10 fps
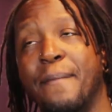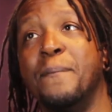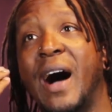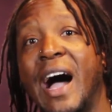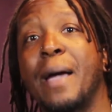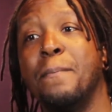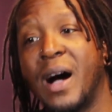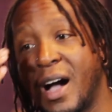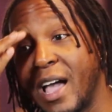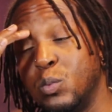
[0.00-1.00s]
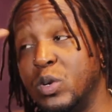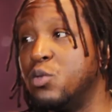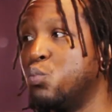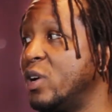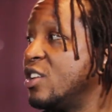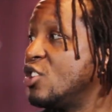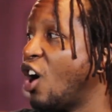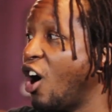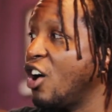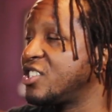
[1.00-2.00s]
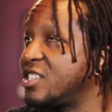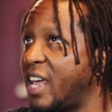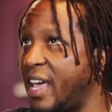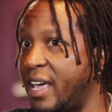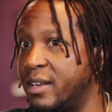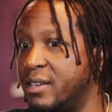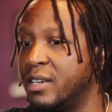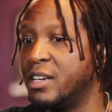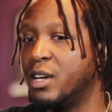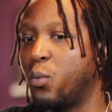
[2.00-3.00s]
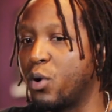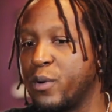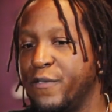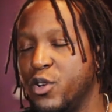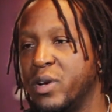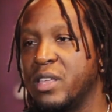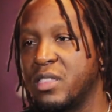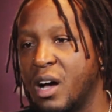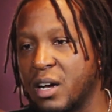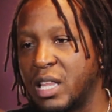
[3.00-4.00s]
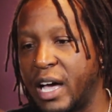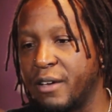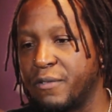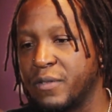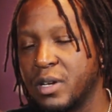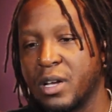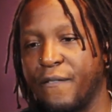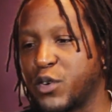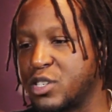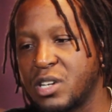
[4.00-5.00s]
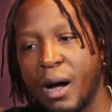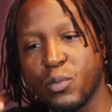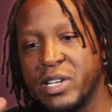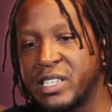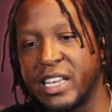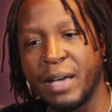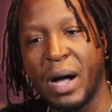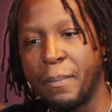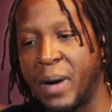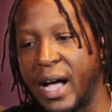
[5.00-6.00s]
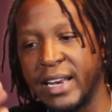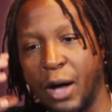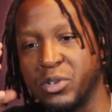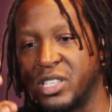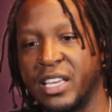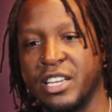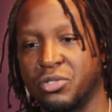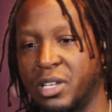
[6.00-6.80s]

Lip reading: In my mind, when y'all said we're reviewing Thug Life, for some reason in my mind, I was thinking